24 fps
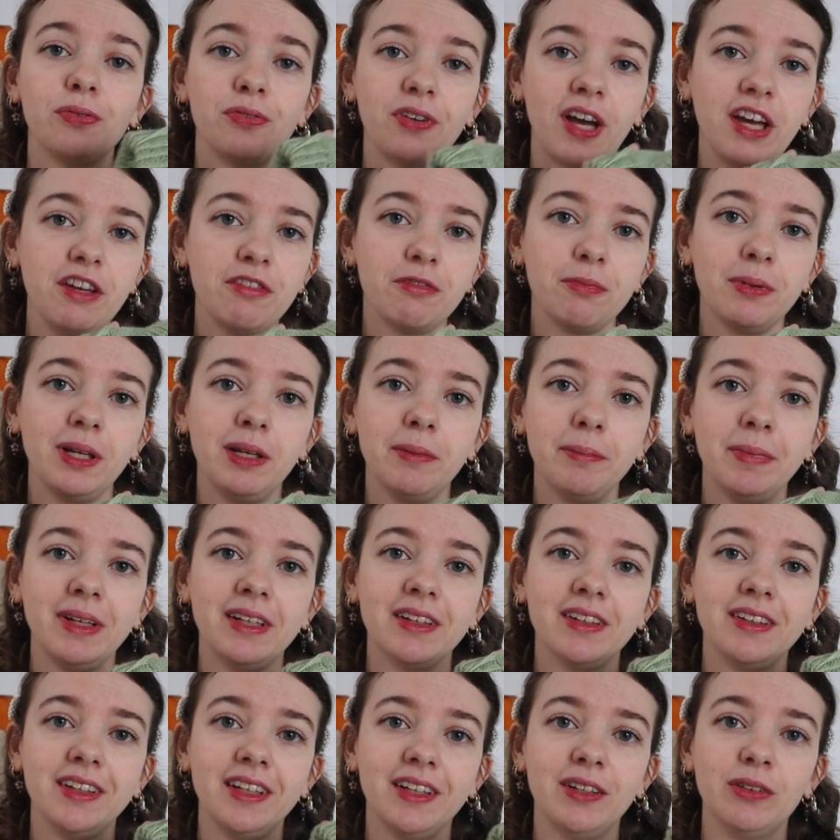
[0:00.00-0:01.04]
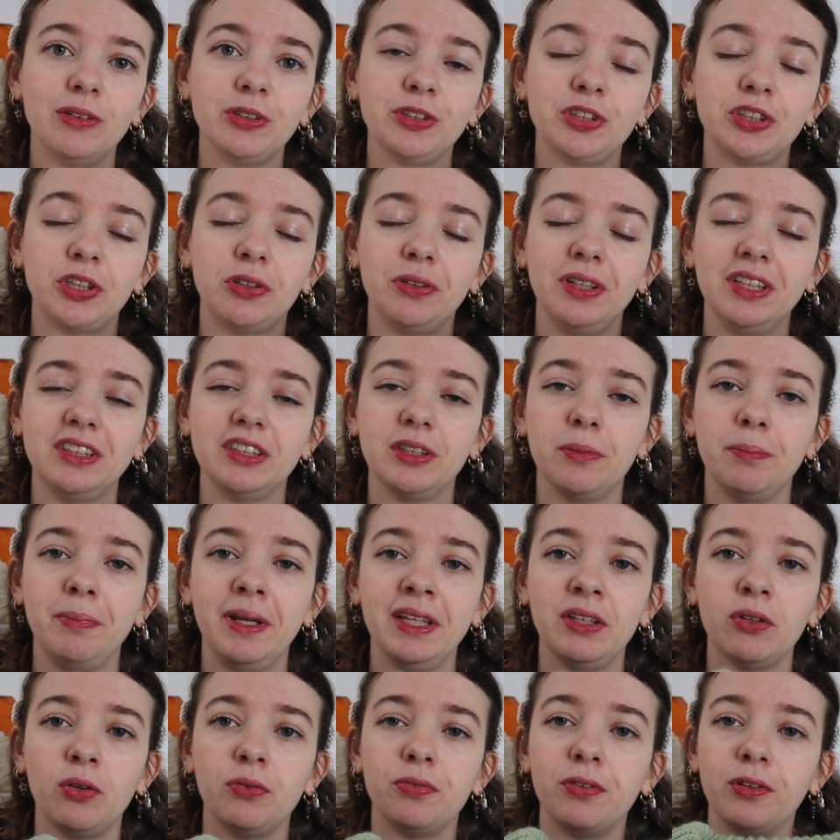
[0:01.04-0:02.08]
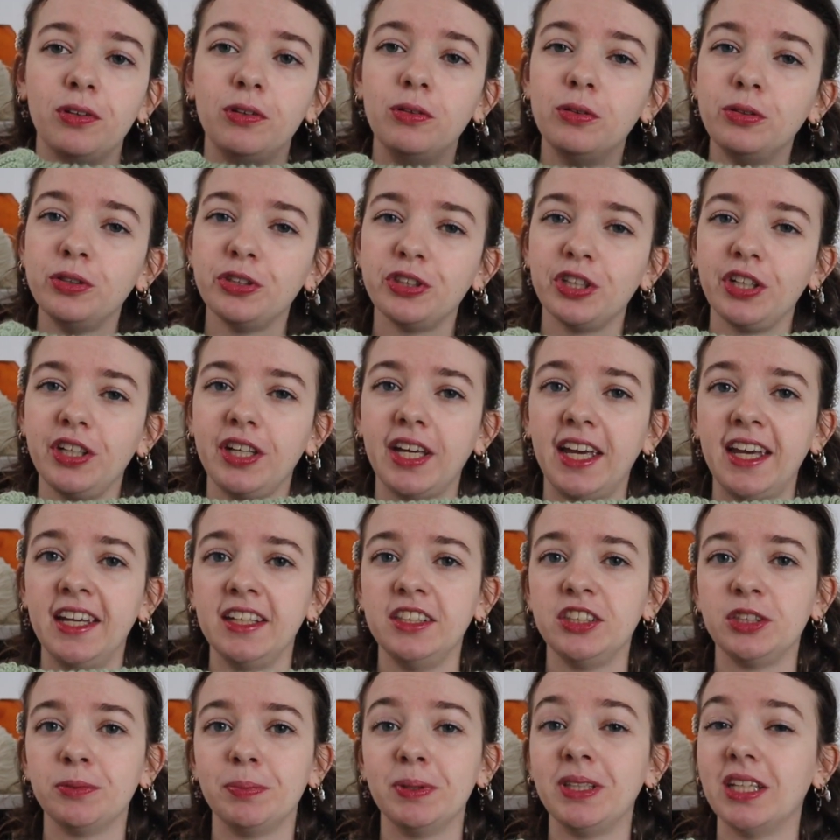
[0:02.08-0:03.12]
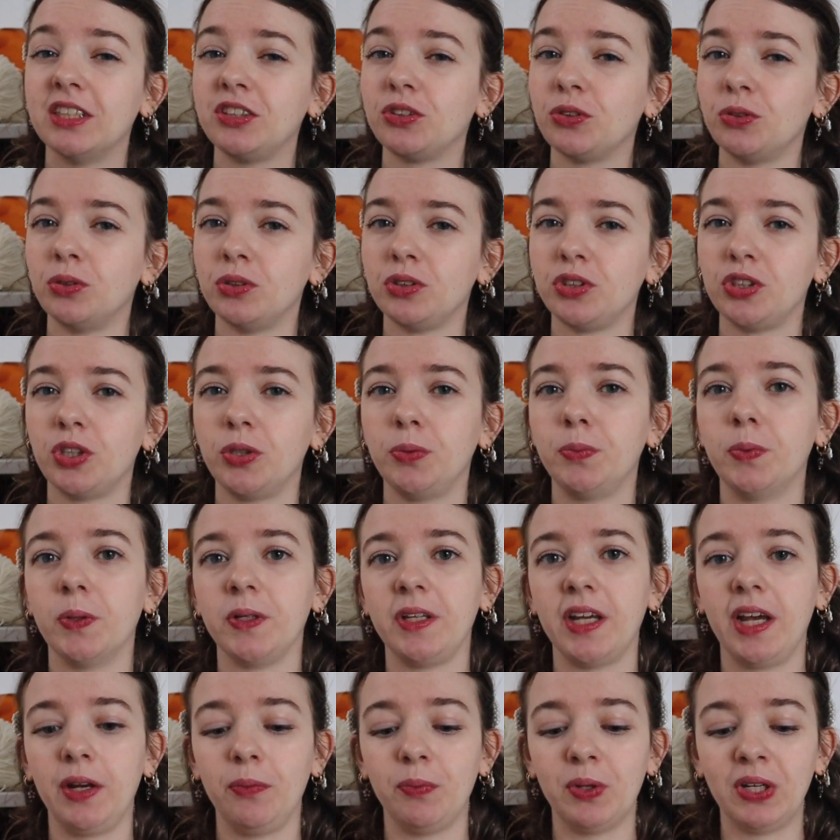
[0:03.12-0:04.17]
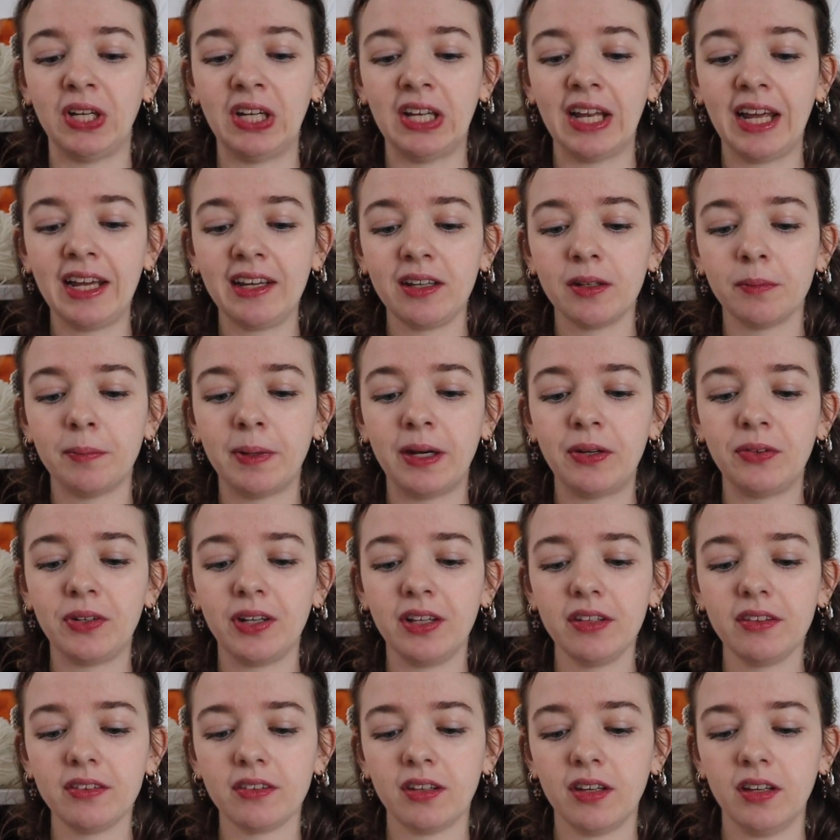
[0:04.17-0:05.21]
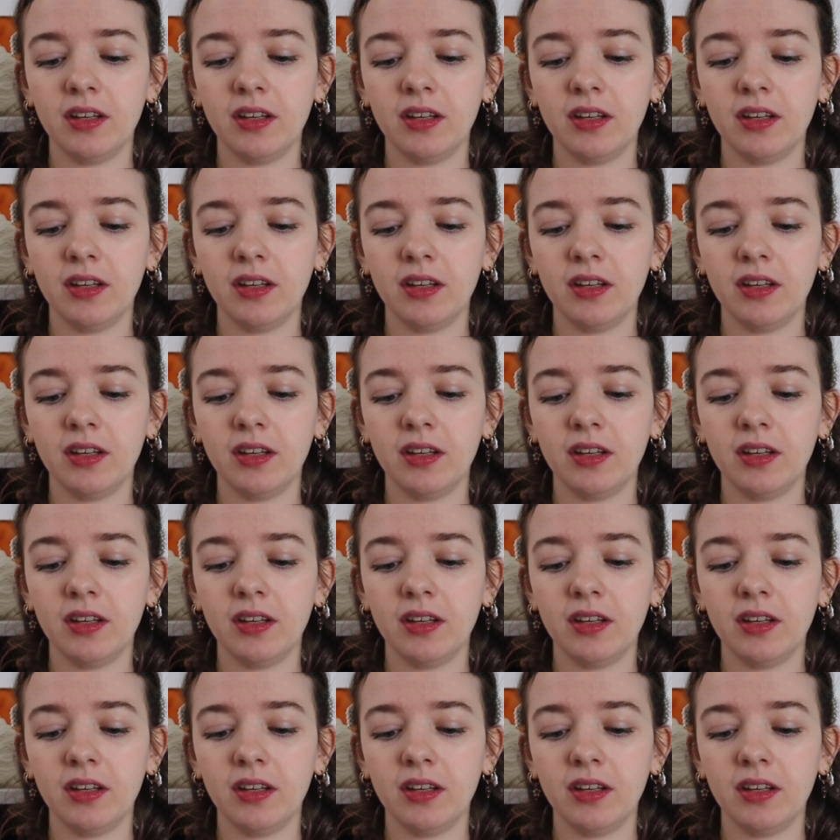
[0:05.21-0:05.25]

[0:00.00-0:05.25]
5mm needles, so it's a bit of a looser gauge, but that's also what I really like about it.